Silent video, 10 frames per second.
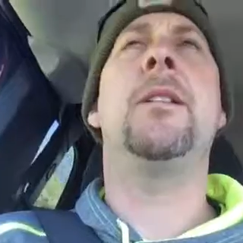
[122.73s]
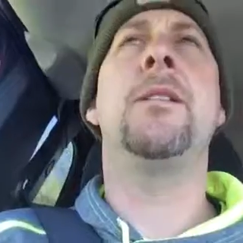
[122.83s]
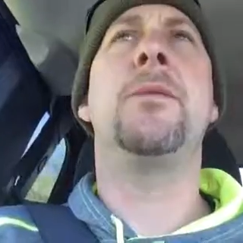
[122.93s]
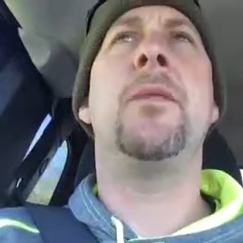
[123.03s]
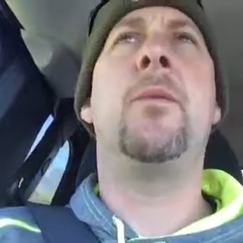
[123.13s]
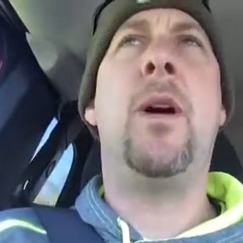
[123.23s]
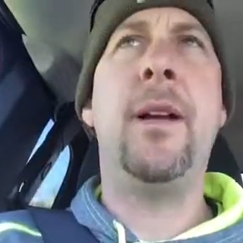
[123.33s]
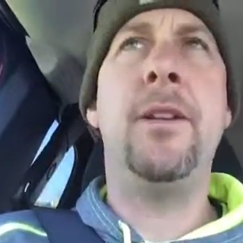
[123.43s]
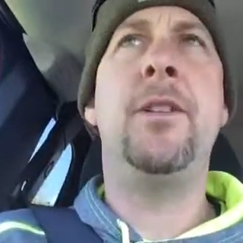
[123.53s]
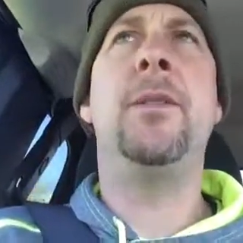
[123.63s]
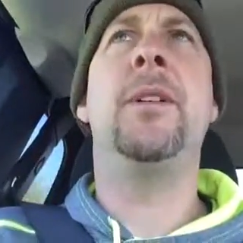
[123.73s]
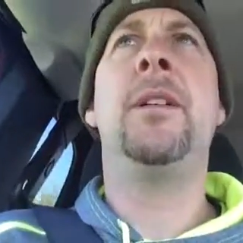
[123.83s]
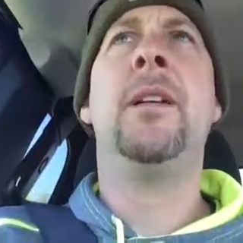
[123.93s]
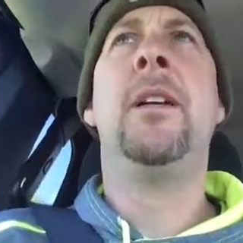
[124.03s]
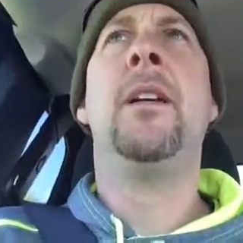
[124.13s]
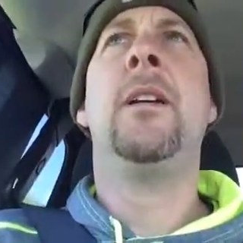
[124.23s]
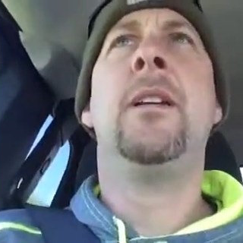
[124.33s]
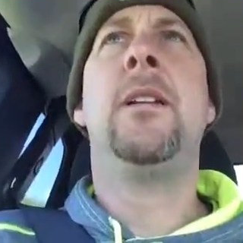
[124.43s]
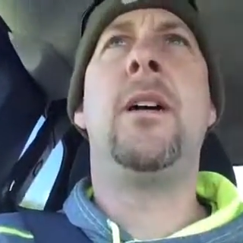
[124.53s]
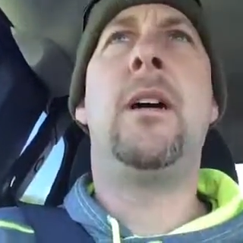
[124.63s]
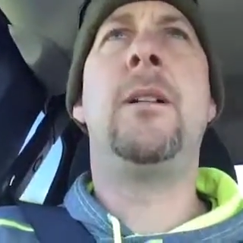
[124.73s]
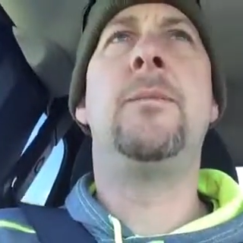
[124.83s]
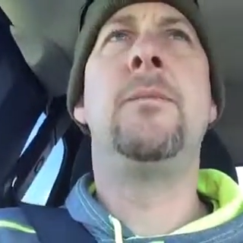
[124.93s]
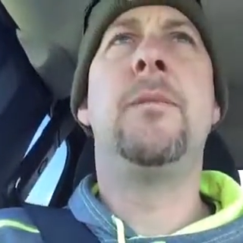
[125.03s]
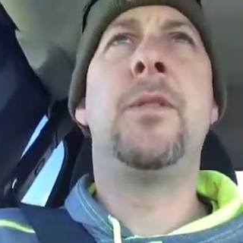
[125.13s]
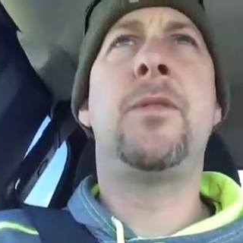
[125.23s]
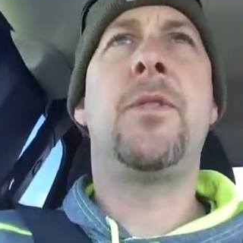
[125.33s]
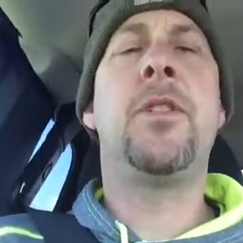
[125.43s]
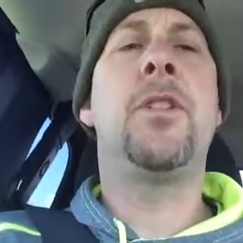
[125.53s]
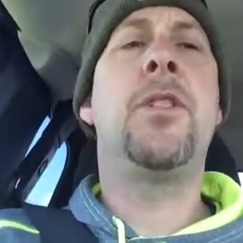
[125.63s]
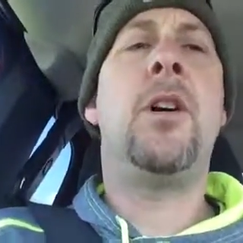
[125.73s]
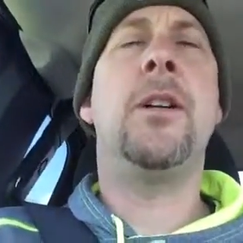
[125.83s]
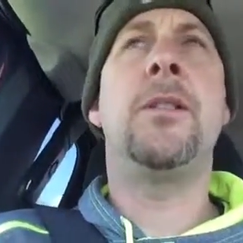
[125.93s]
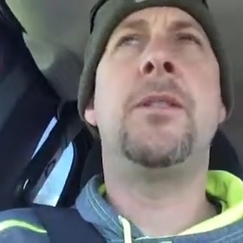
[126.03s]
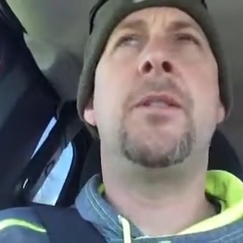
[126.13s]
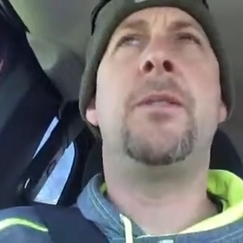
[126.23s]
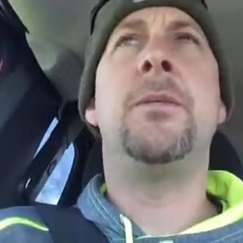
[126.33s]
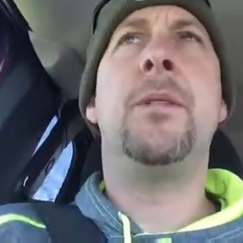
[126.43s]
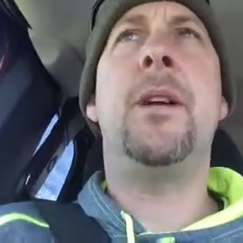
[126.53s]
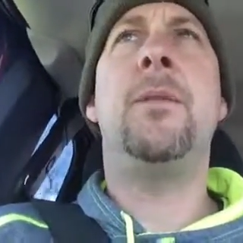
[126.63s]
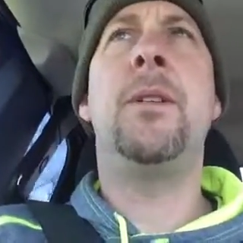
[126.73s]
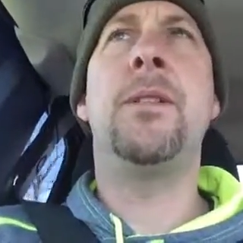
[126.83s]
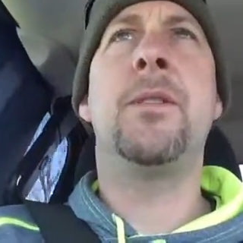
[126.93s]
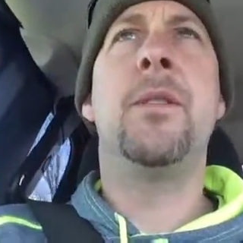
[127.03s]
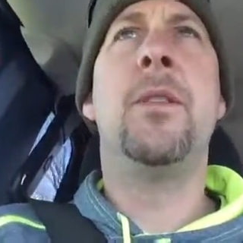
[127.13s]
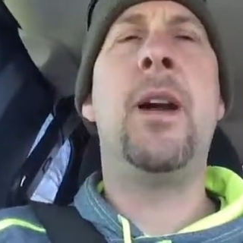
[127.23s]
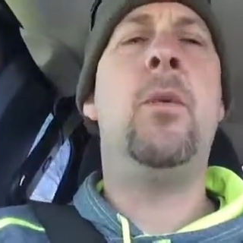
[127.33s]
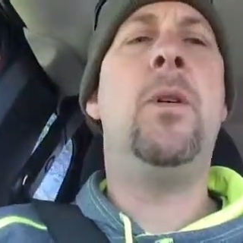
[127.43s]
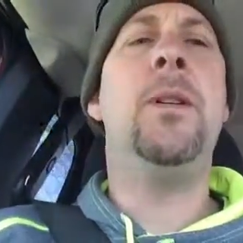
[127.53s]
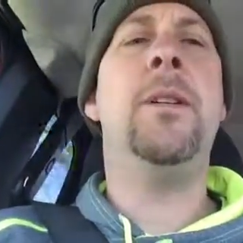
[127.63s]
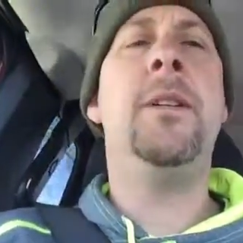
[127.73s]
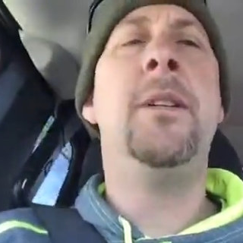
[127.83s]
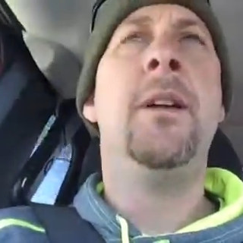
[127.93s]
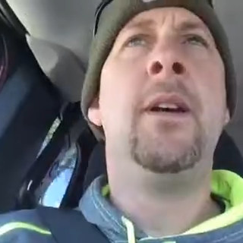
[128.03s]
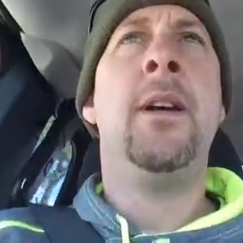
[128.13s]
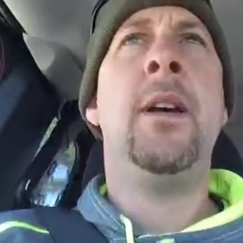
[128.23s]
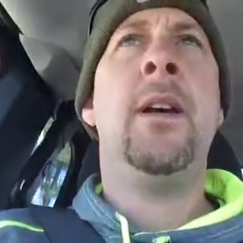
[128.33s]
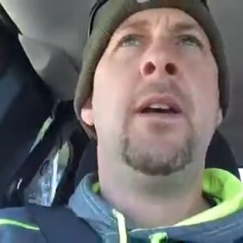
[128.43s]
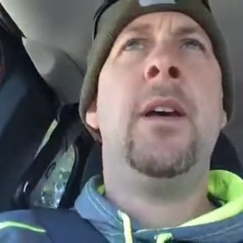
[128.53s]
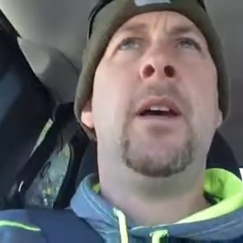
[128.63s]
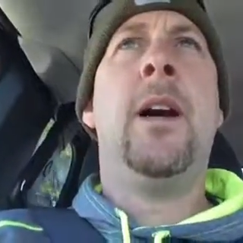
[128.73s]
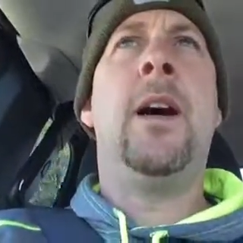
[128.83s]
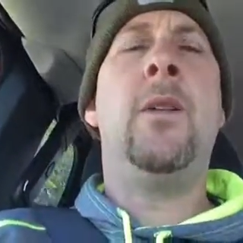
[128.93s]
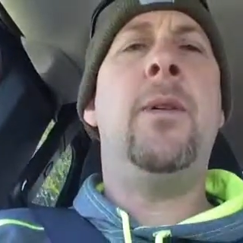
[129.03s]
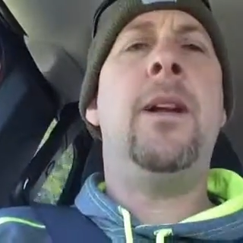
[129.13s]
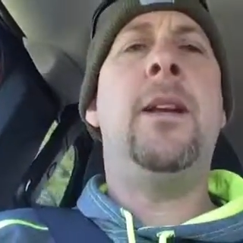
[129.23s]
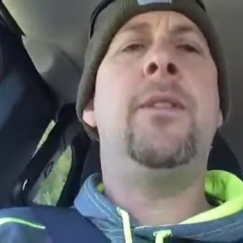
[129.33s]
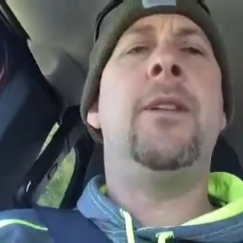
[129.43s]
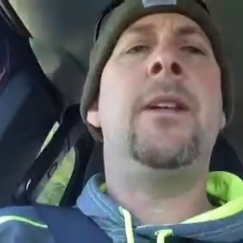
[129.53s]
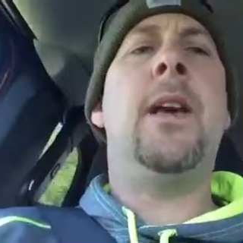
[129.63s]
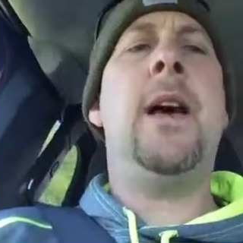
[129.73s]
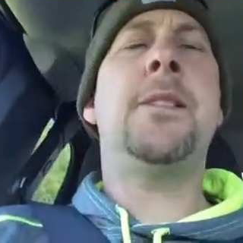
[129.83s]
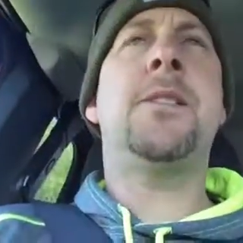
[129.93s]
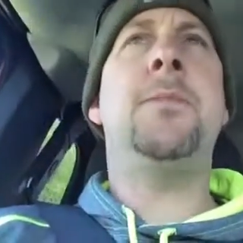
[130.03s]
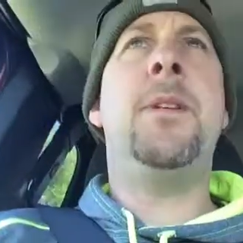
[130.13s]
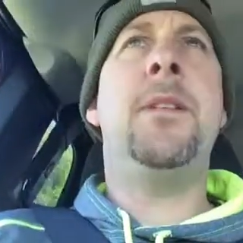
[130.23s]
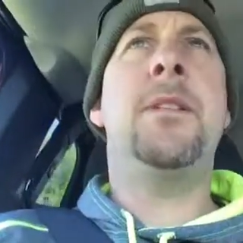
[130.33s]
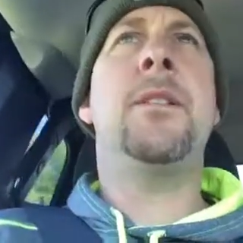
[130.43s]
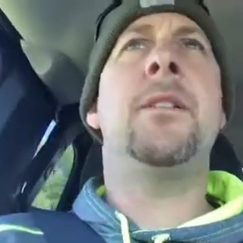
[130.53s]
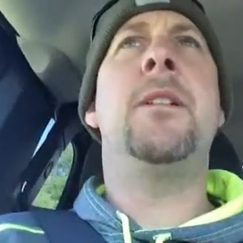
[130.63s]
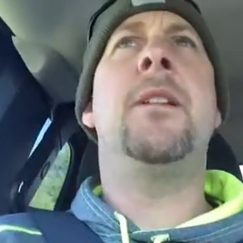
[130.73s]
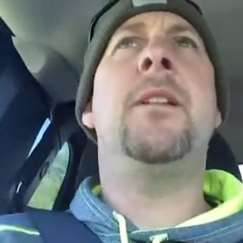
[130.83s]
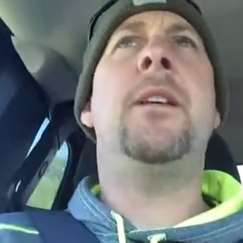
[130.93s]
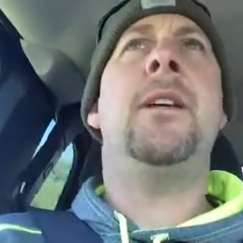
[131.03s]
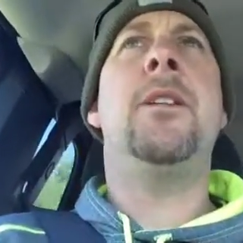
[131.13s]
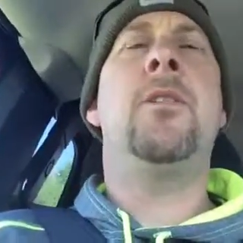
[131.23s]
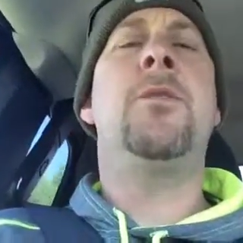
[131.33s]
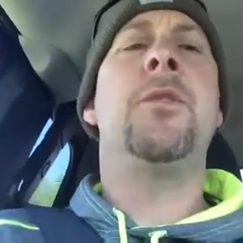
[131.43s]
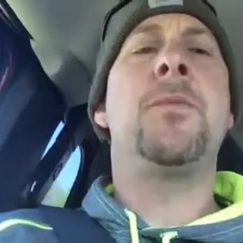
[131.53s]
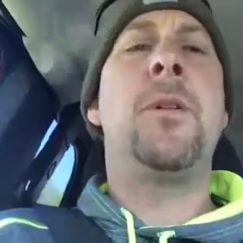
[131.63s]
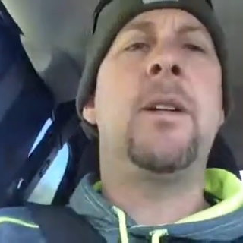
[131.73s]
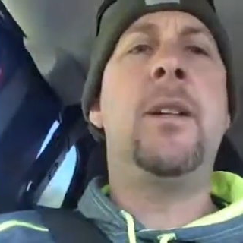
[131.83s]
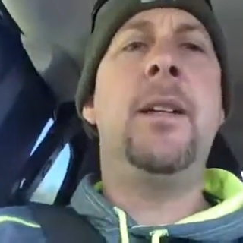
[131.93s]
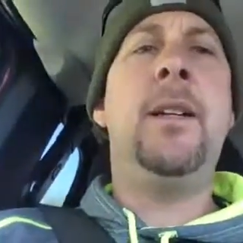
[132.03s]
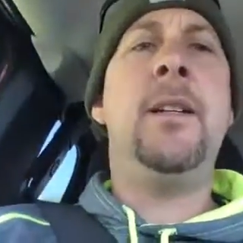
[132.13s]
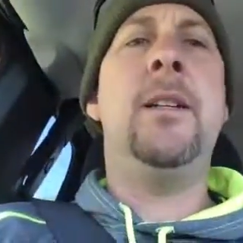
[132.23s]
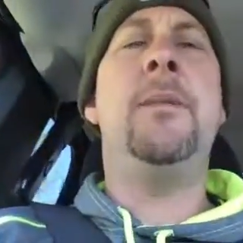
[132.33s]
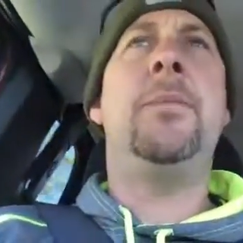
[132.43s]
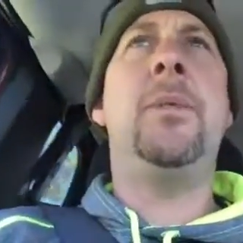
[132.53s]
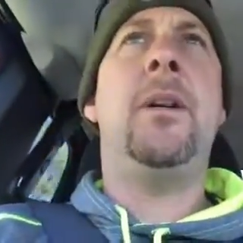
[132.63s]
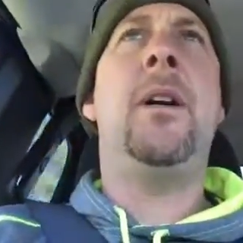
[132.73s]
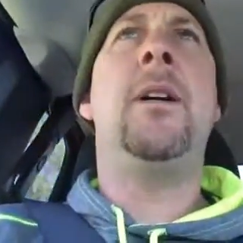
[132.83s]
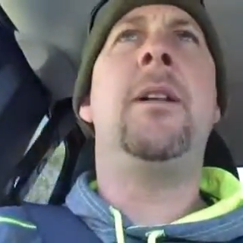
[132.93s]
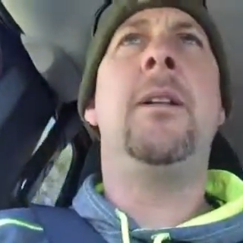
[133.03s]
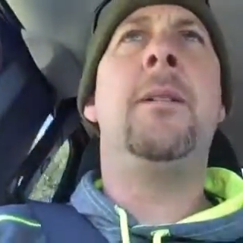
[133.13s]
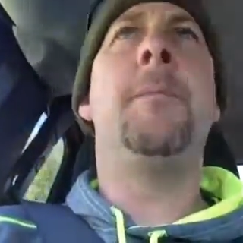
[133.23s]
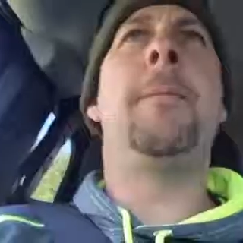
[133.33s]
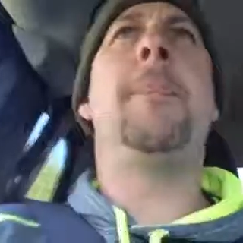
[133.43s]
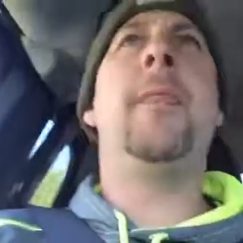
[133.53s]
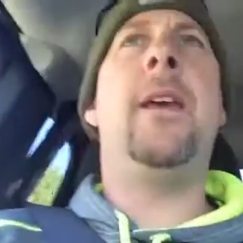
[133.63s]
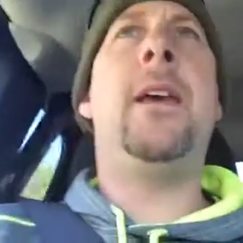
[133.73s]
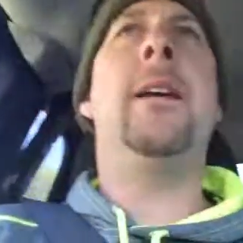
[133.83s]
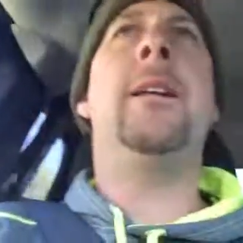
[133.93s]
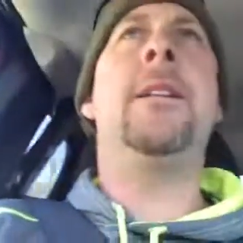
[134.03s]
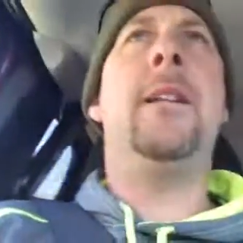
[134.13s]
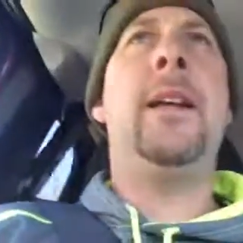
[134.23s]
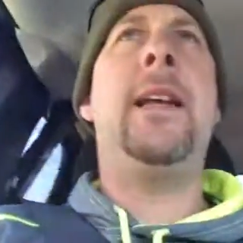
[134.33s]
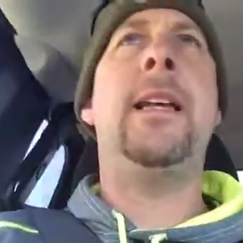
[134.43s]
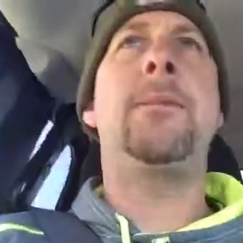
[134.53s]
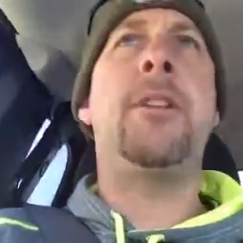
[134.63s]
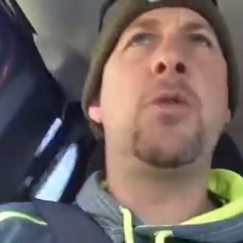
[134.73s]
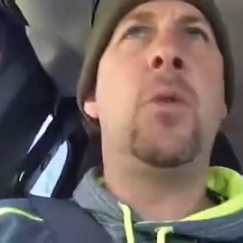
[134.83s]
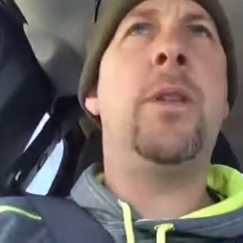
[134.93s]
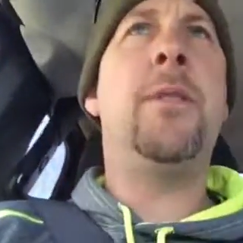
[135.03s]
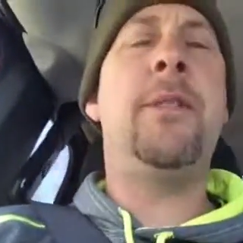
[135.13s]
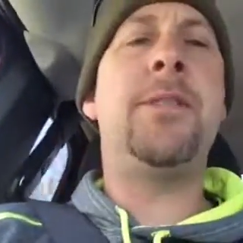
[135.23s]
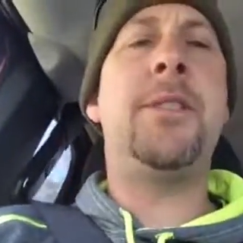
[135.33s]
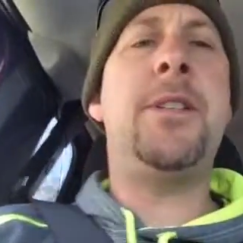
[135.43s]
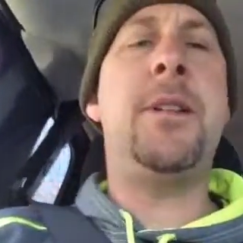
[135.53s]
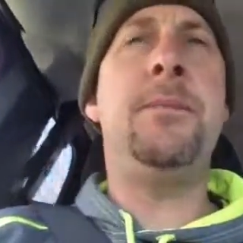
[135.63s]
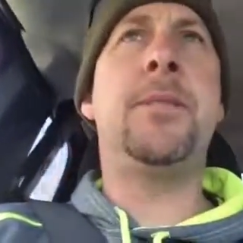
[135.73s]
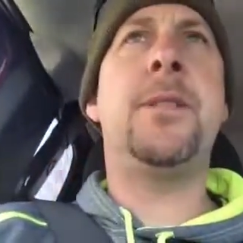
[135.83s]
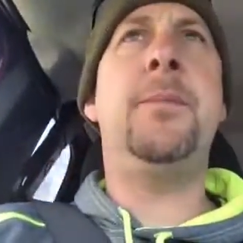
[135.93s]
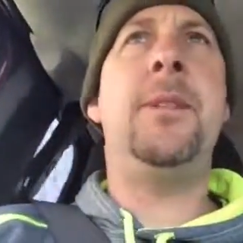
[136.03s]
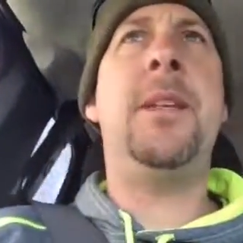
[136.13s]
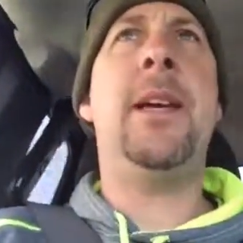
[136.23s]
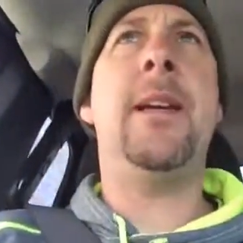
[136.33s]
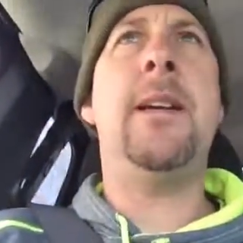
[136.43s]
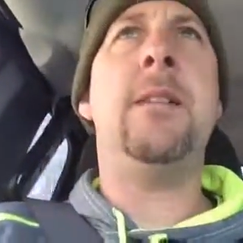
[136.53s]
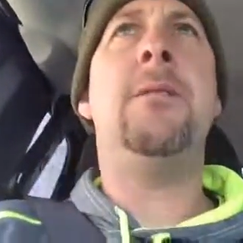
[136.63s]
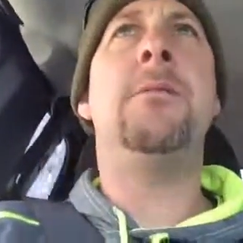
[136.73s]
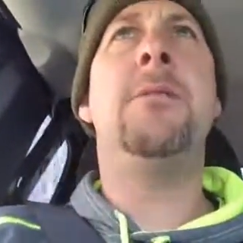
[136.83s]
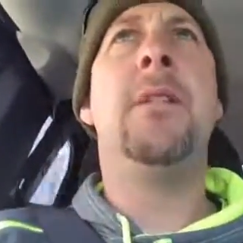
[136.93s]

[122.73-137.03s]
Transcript: it because we wanted to do it. Um, it was for a good cause. So, anyways, got one done. On our way to give an estimate, then go do a spring cleanup. Um, and lady has about 25 stumps to be taken out